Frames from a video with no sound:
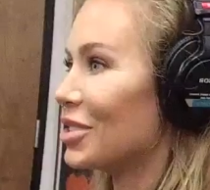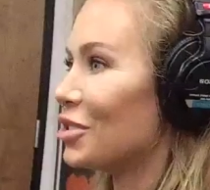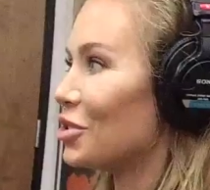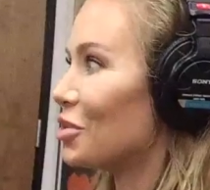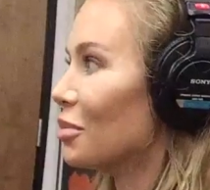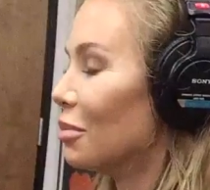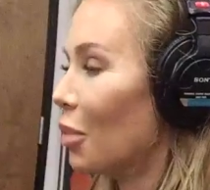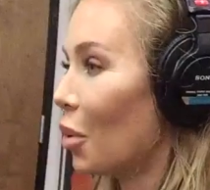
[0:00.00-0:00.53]

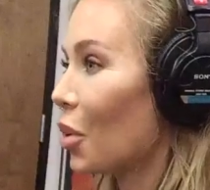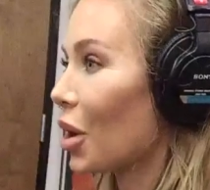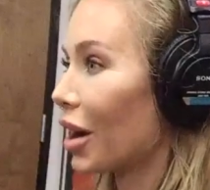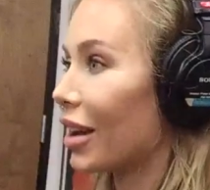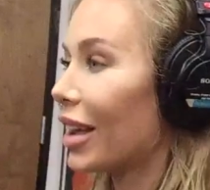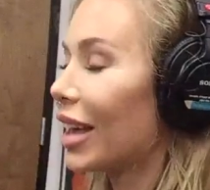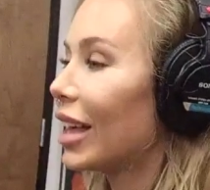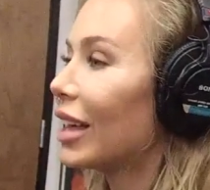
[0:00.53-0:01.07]
do more
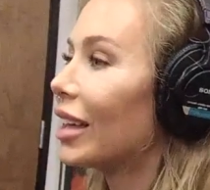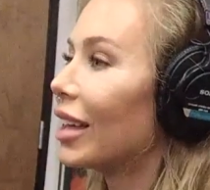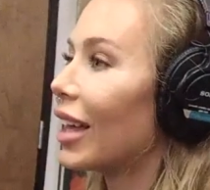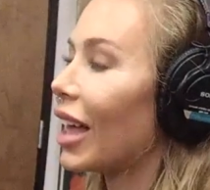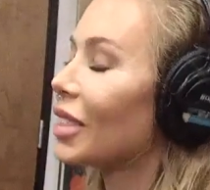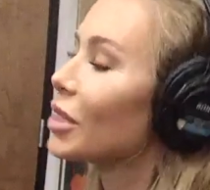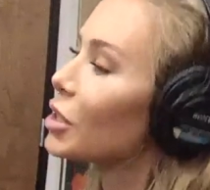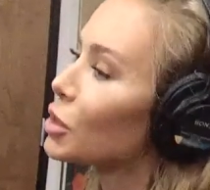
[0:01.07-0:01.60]
and
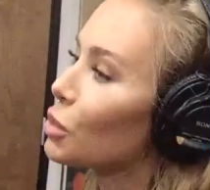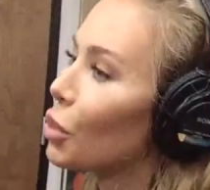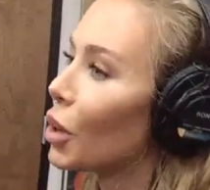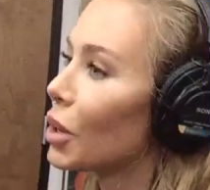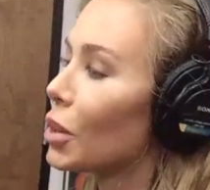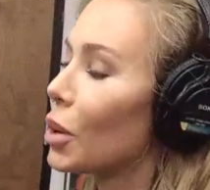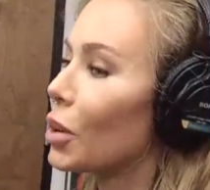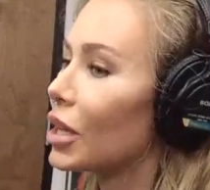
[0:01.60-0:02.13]
at this
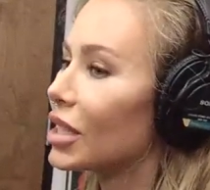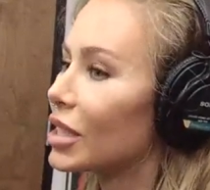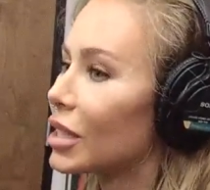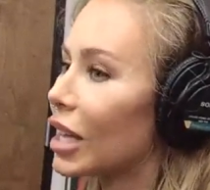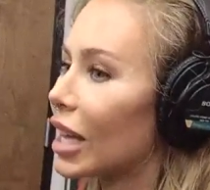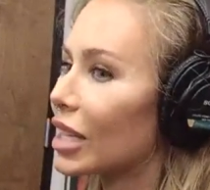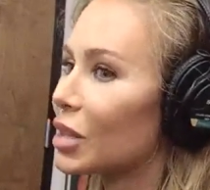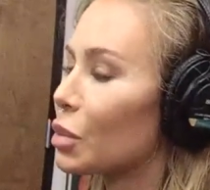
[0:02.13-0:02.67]
point though it's
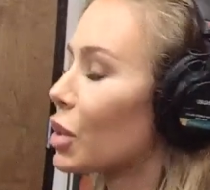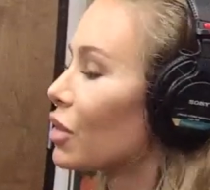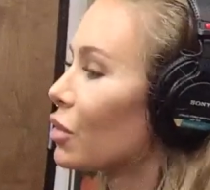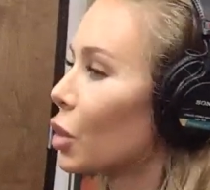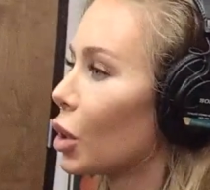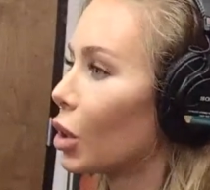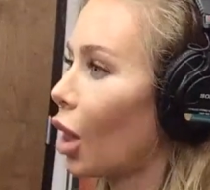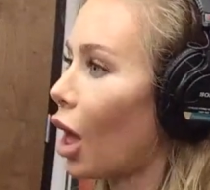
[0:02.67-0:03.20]
it hasn't been
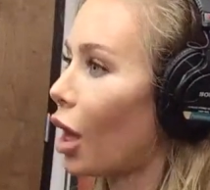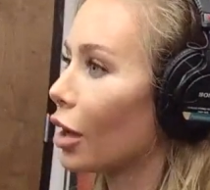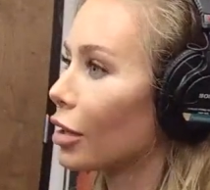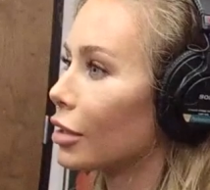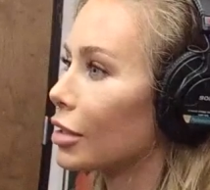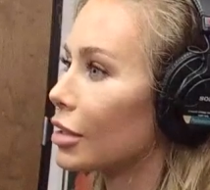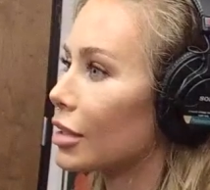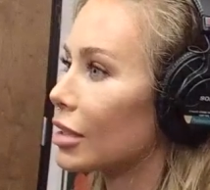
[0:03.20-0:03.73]
very
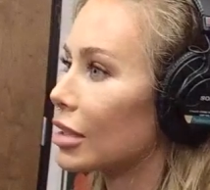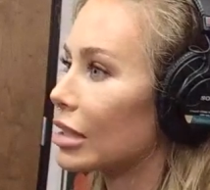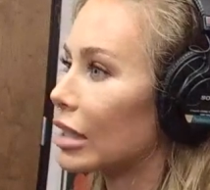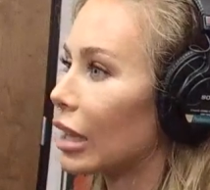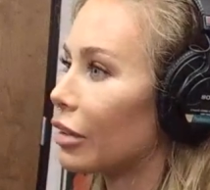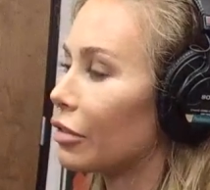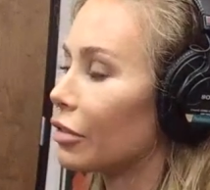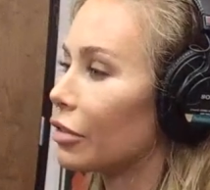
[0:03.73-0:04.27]
long since
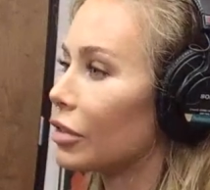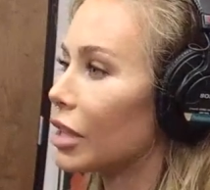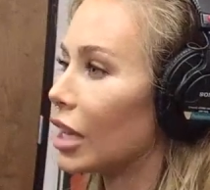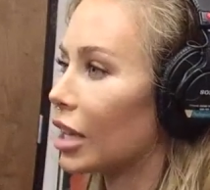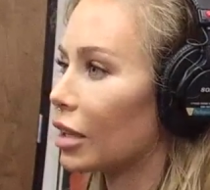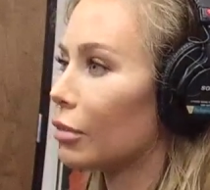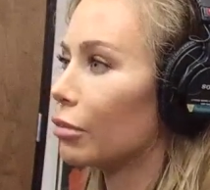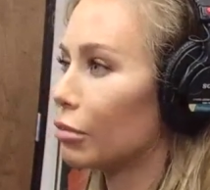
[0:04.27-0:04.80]
I've
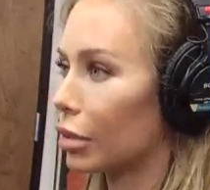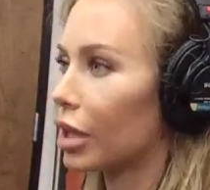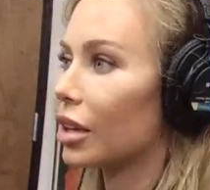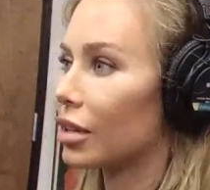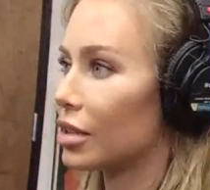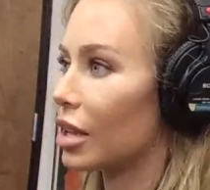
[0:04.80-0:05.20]
taken begun to